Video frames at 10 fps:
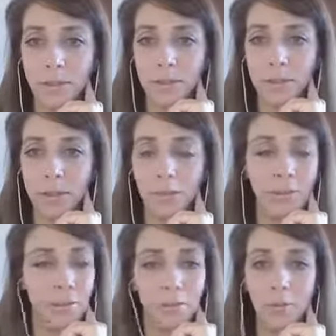stuff.
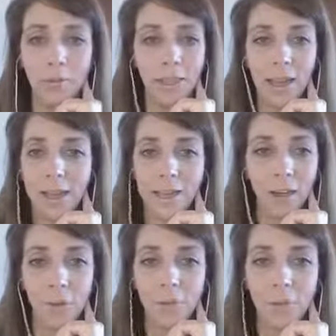If it really hasn't
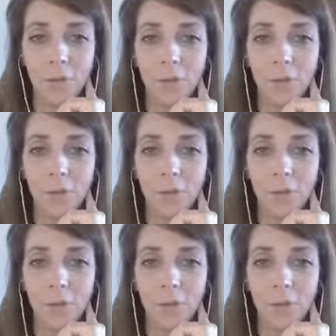helped you,